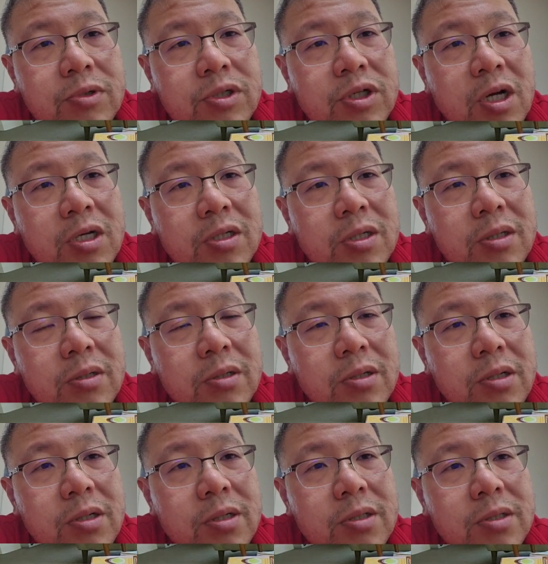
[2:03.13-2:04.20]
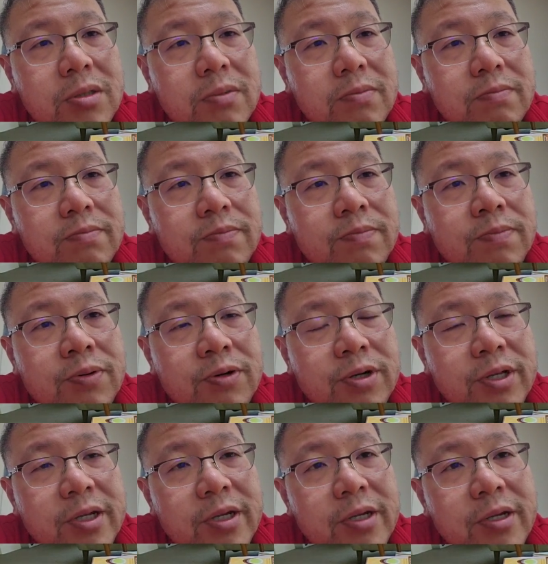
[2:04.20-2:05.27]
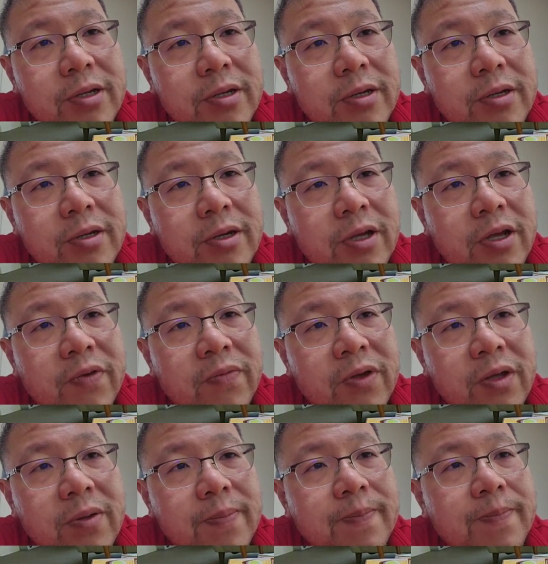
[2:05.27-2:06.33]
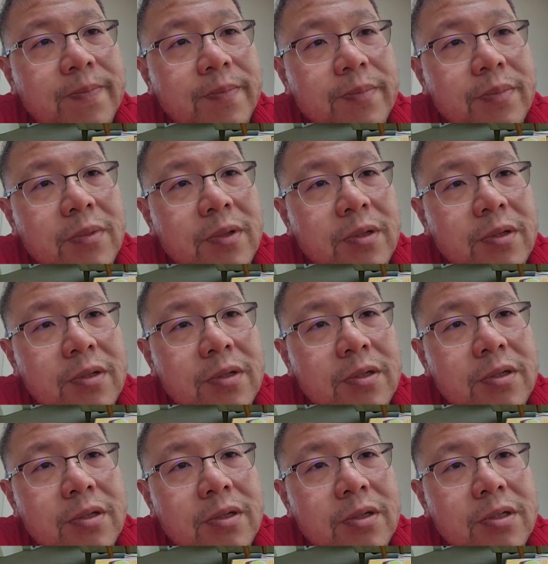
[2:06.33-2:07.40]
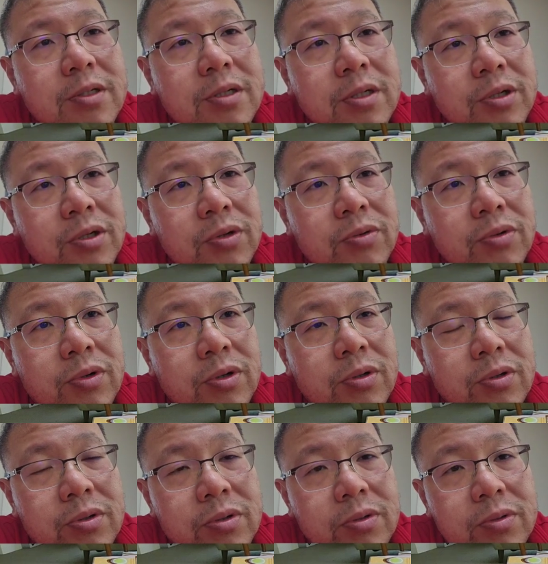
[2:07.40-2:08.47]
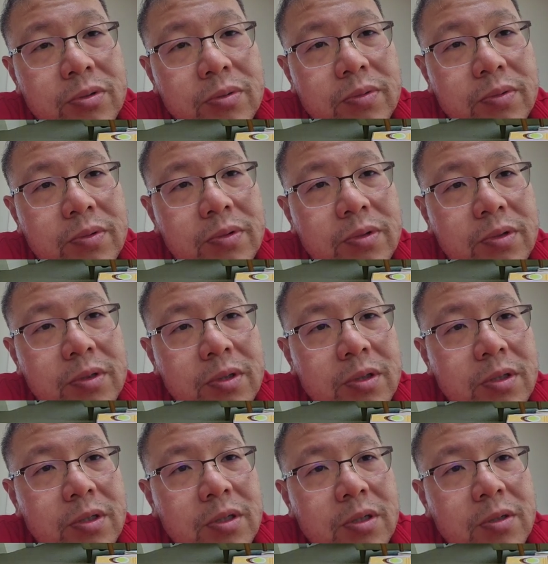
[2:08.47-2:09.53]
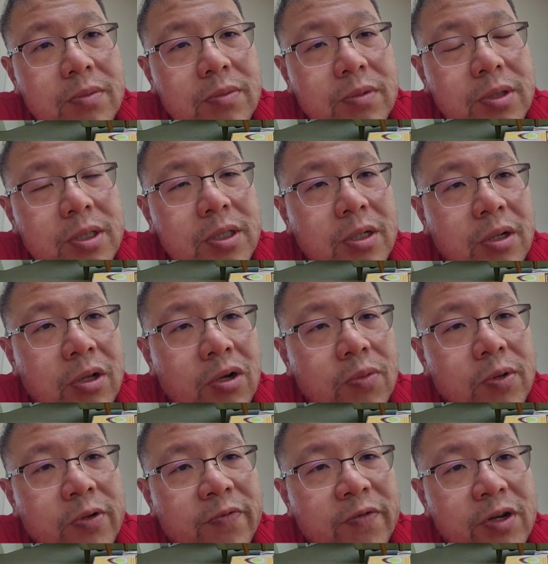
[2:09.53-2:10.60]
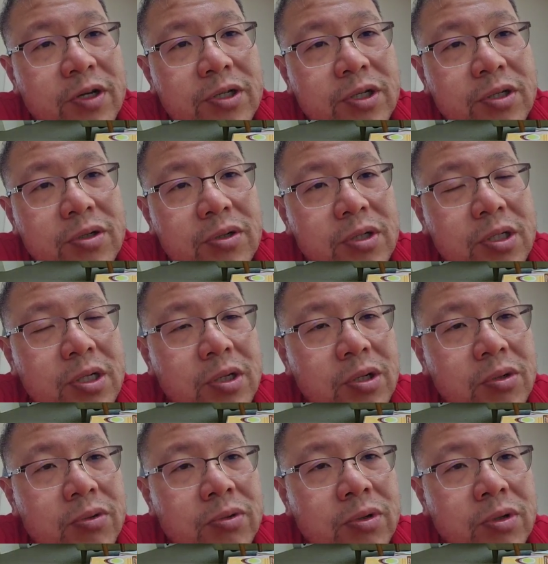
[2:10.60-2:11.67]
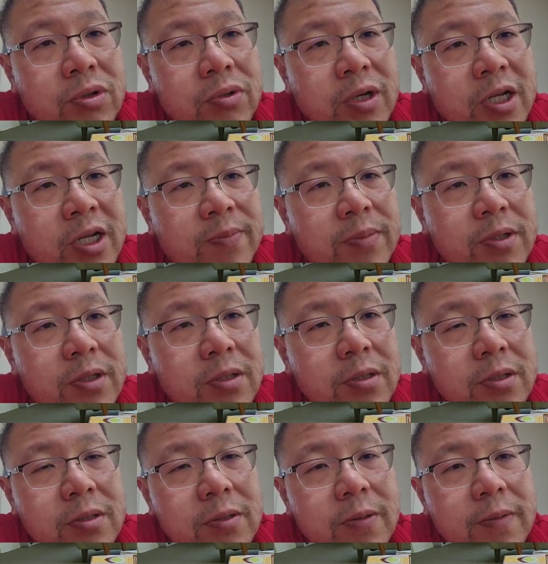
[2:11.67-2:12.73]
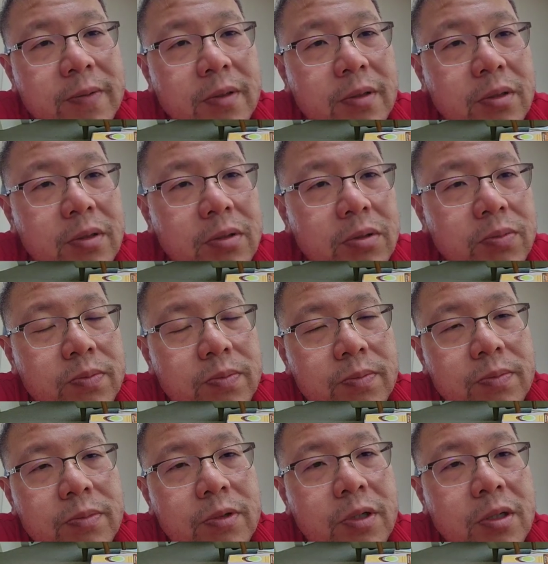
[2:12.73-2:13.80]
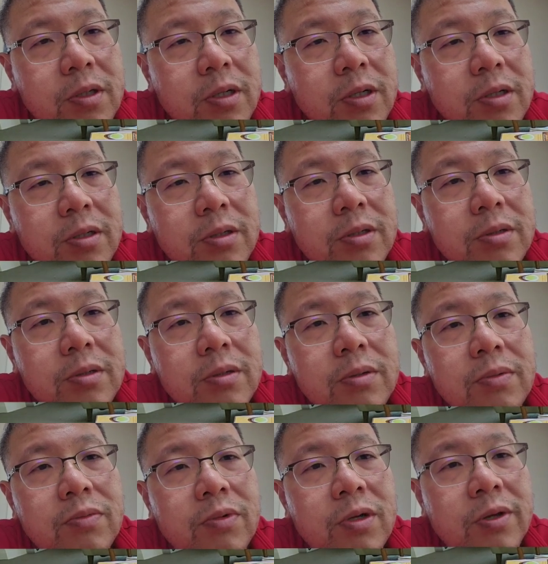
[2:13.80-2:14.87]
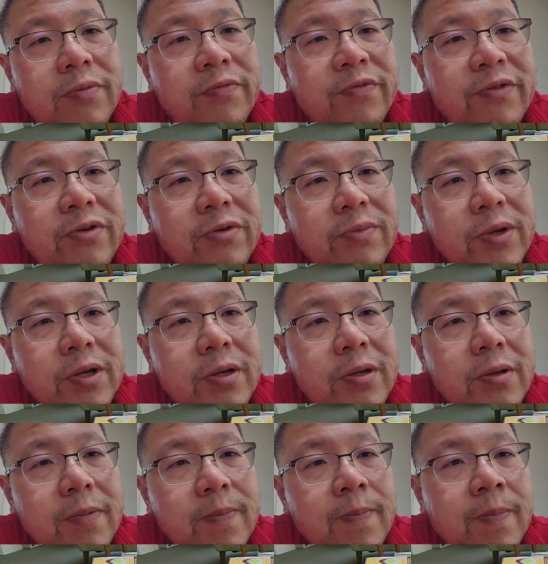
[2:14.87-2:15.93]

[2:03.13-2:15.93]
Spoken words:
charger. Is pretty heavy. It's the Euro. It's a global version, so it's a Euro adapter. Oop, can't get it in while I'm filming.